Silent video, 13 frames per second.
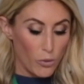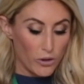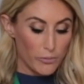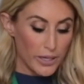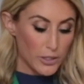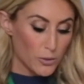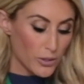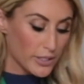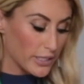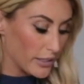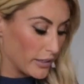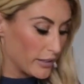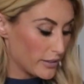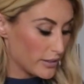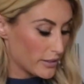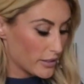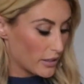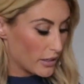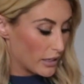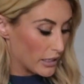one of my tortillas,
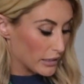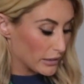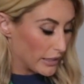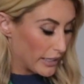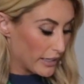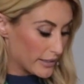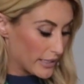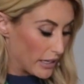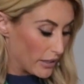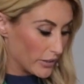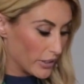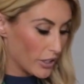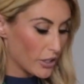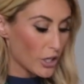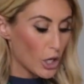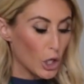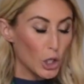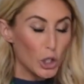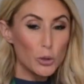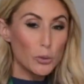lay it down there.
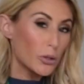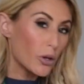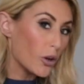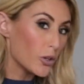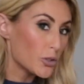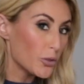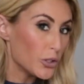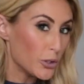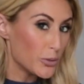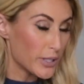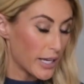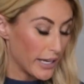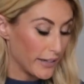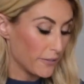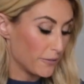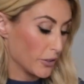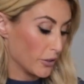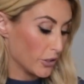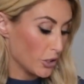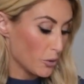You can also use any
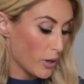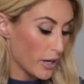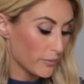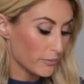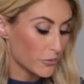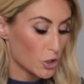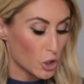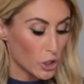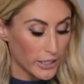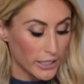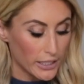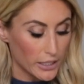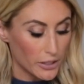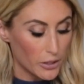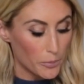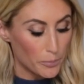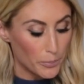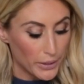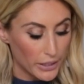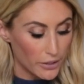filling you want,
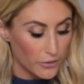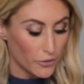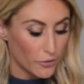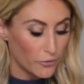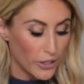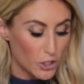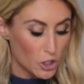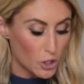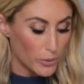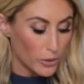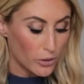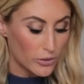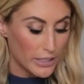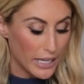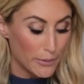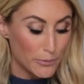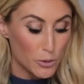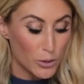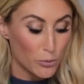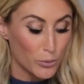chicken, beef, vegetables. I'm
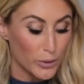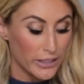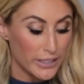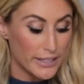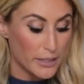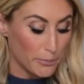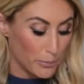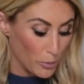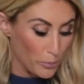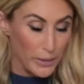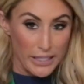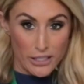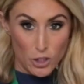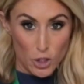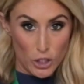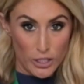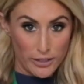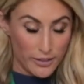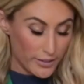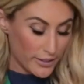doing really simple bean and
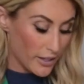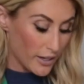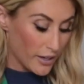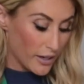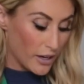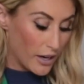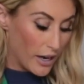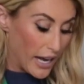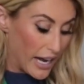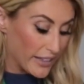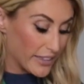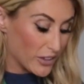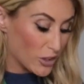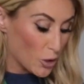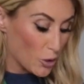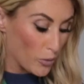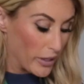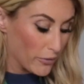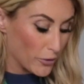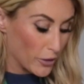cheese. I think they're
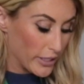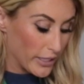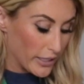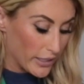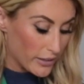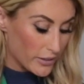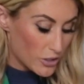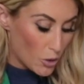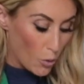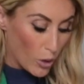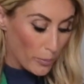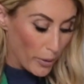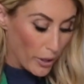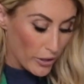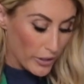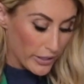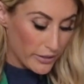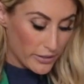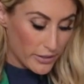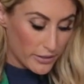great for kids or
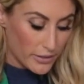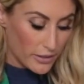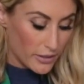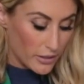parties.